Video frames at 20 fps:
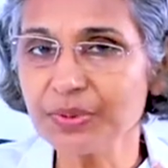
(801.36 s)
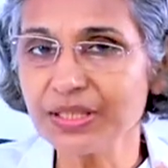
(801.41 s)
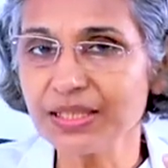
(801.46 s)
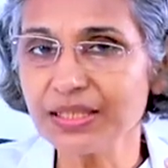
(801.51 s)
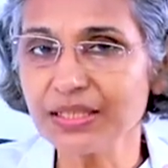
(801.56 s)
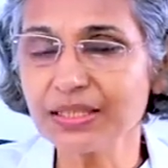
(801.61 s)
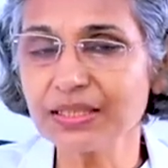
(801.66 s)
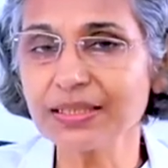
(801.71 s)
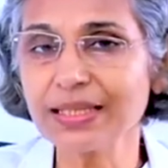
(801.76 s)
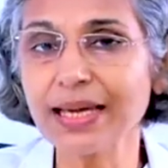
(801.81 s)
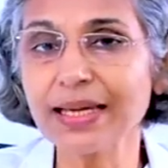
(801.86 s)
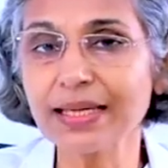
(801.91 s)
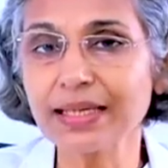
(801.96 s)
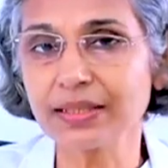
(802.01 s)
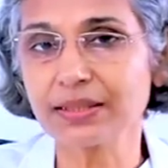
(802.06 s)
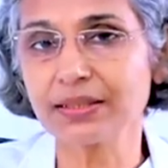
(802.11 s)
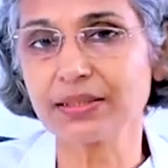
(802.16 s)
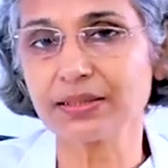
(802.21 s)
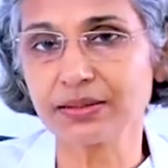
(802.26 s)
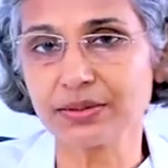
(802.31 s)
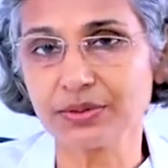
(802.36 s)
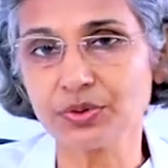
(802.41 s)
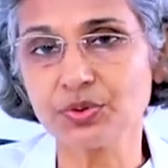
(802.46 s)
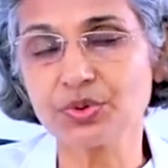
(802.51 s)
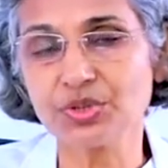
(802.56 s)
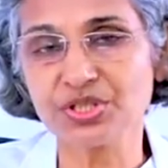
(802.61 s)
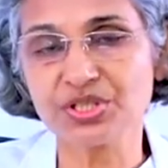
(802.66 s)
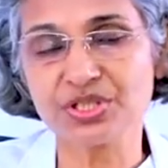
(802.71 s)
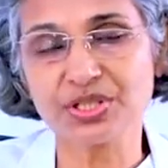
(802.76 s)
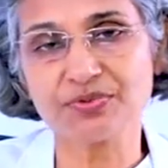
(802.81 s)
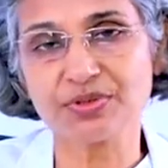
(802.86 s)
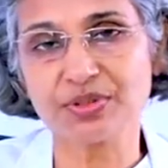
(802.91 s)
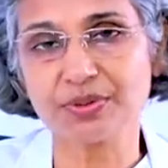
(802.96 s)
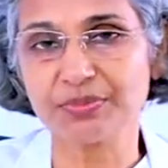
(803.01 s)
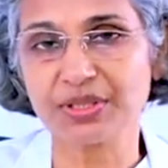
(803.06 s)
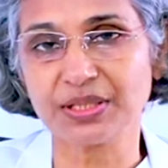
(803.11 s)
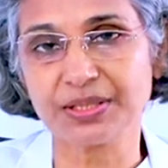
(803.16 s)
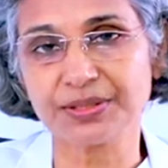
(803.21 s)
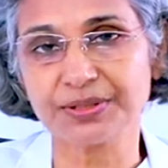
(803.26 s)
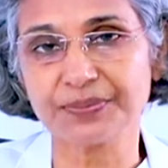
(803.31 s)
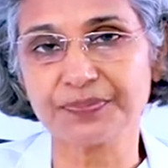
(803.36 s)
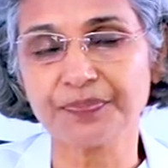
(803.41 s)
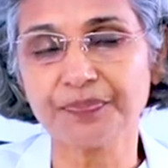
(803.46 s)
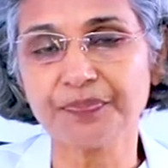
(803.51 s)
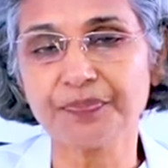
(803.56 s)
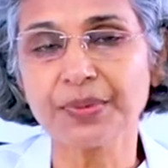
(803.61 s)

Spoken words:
be getting direct nutrition from that.